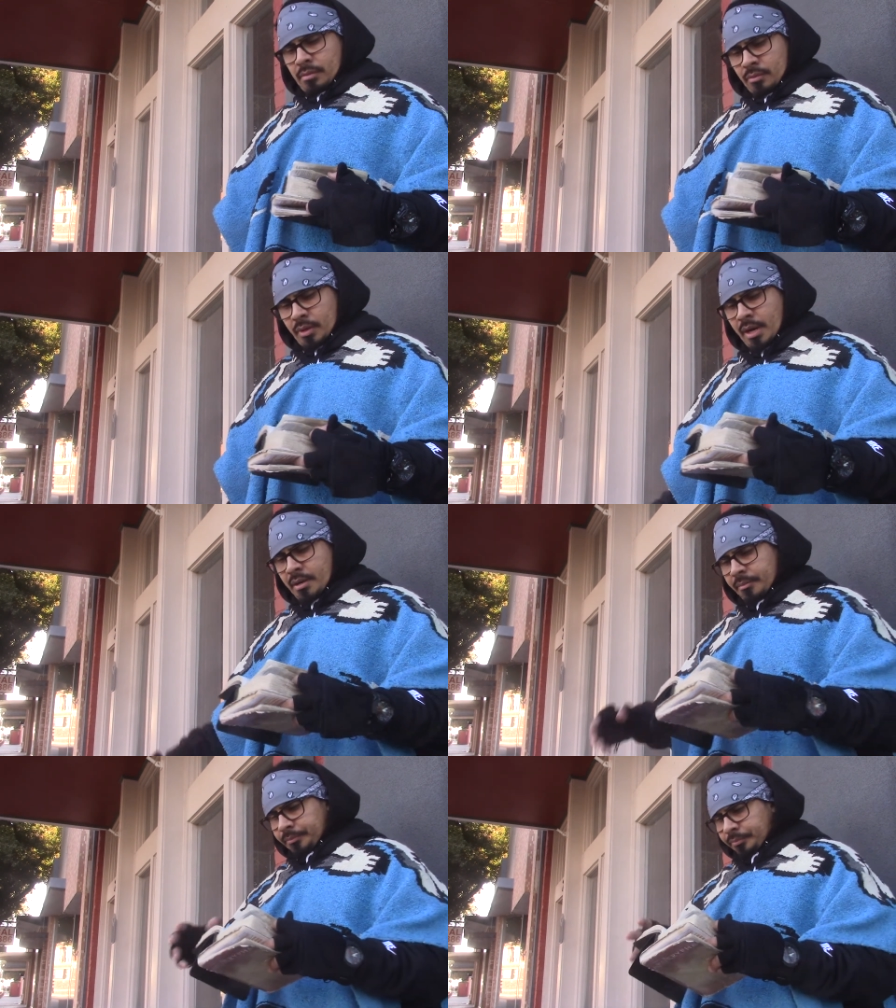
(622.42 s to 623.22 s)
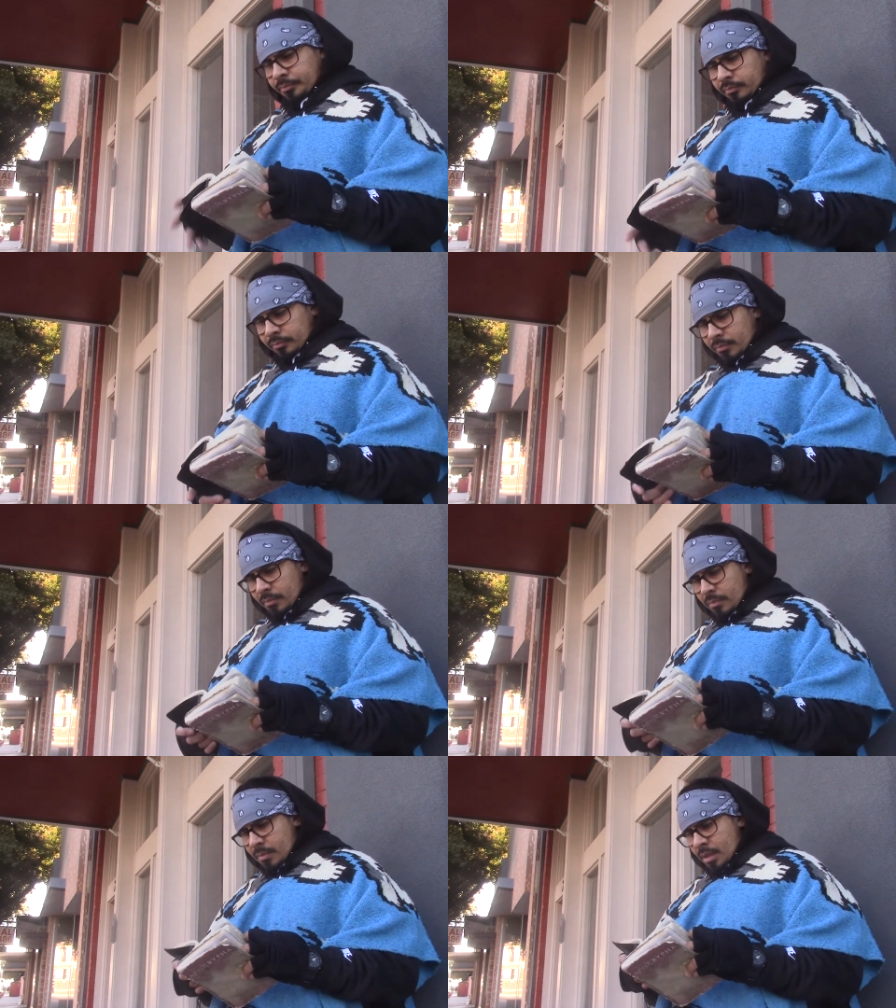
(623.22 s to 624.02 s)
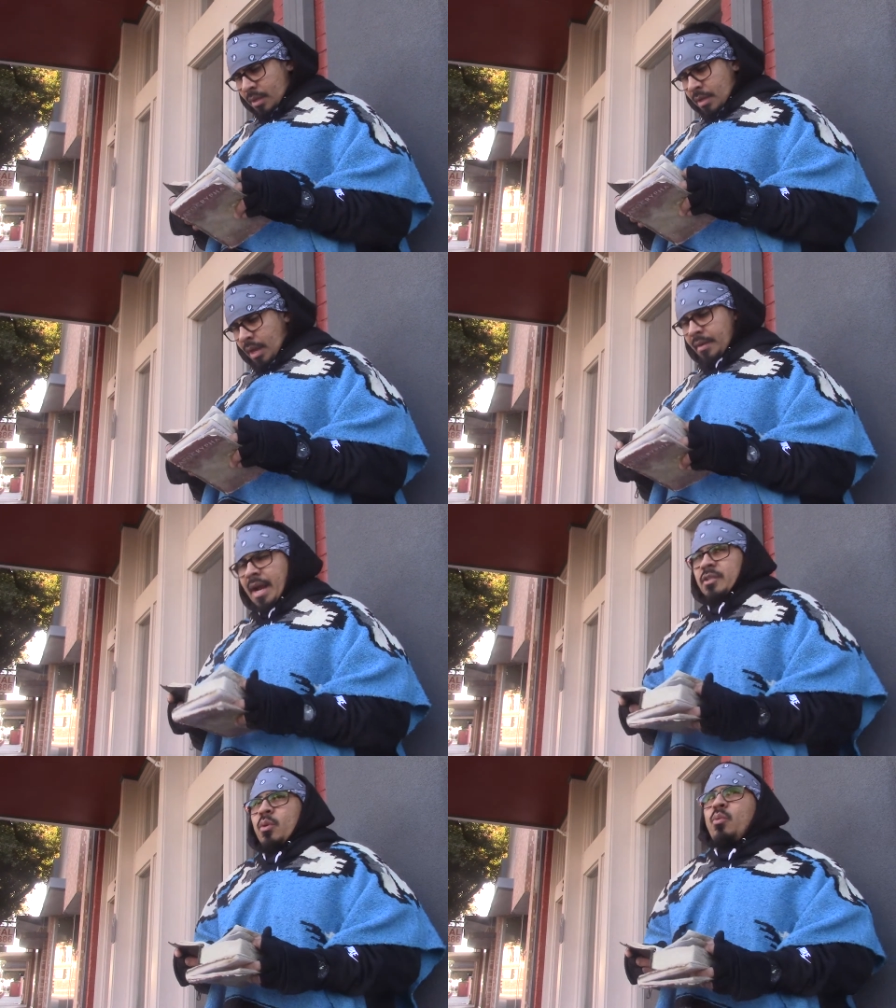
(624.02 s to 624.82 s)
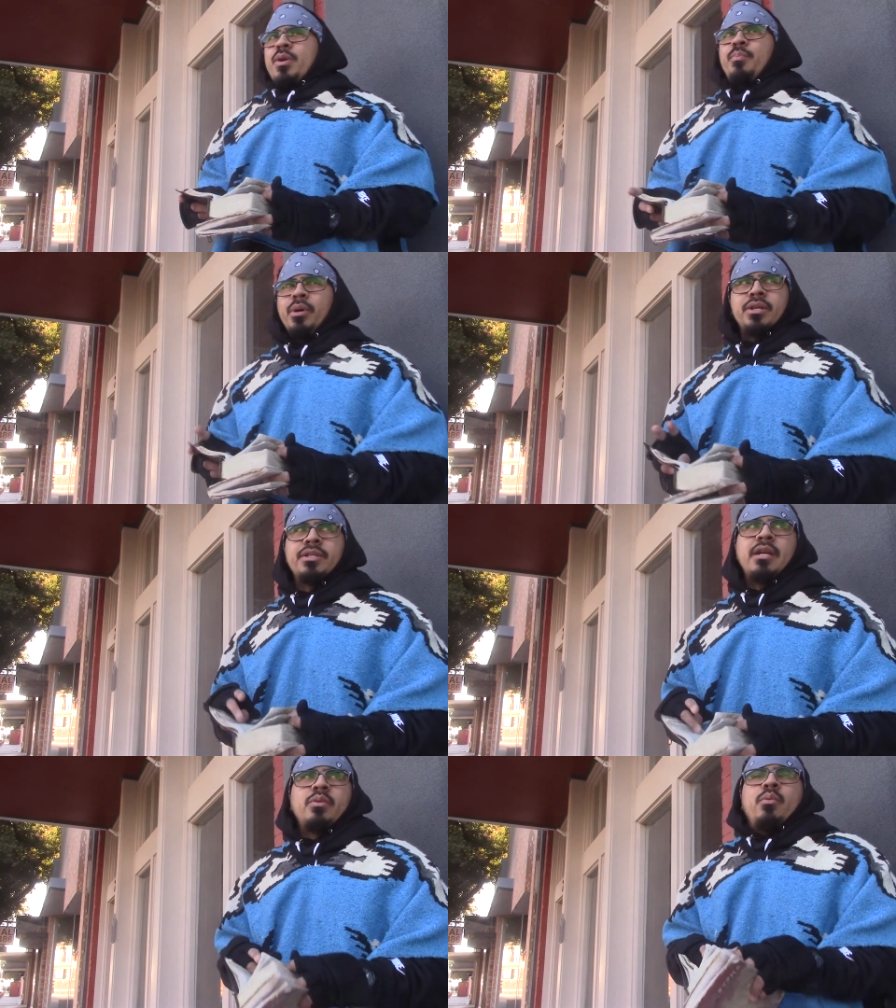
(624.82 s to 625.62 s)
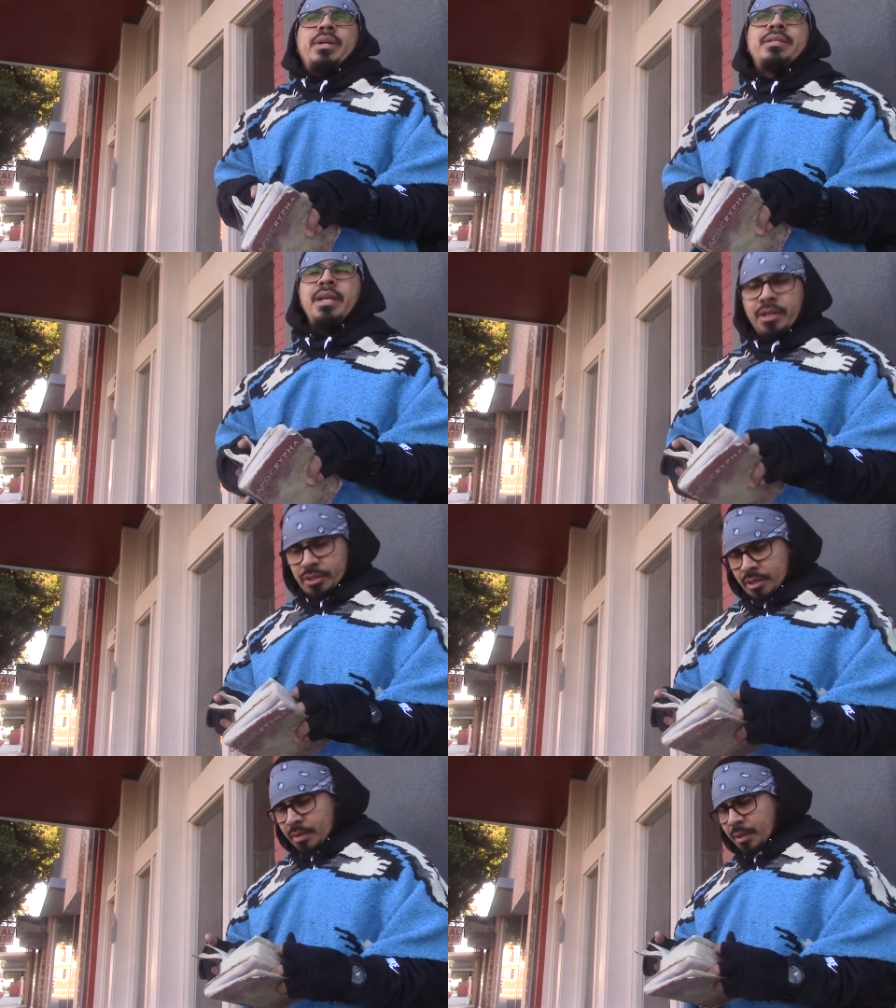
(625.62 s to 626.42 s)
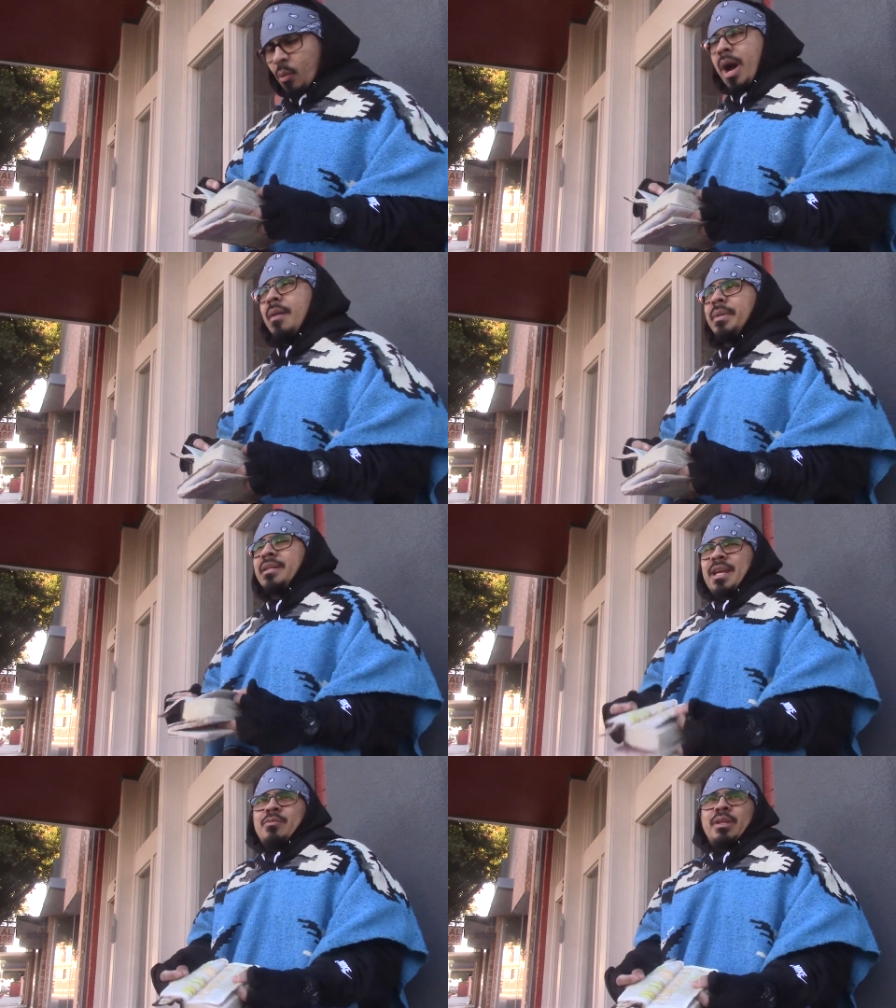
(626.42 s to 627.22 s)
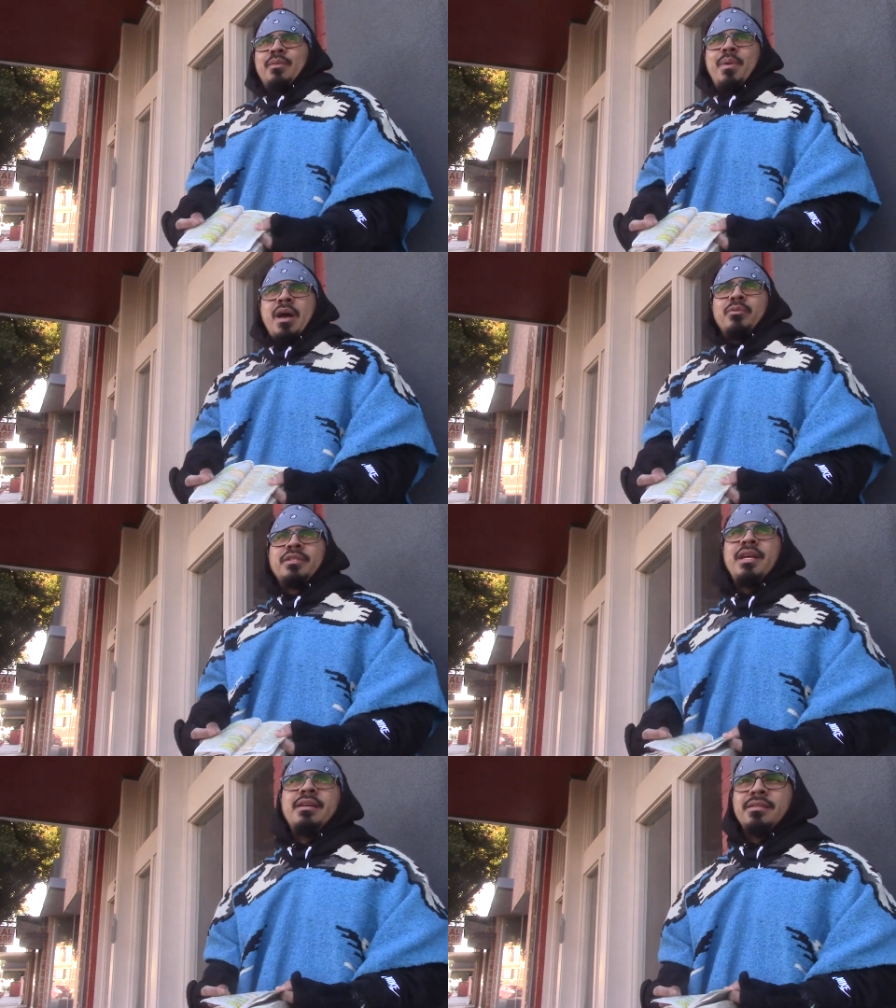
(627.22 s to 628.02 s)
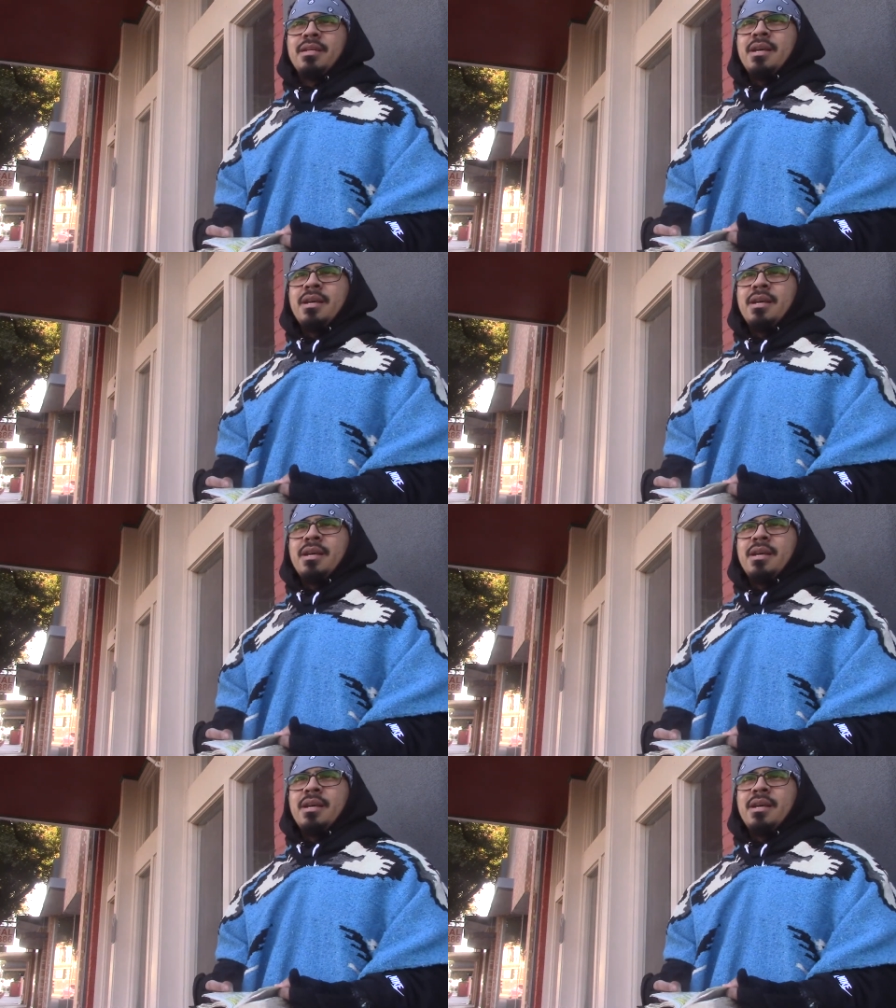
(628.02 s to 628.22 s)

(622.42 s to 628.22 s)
Okay? And that's what we push. That's what we teach. Why? Because that's what the Bible says.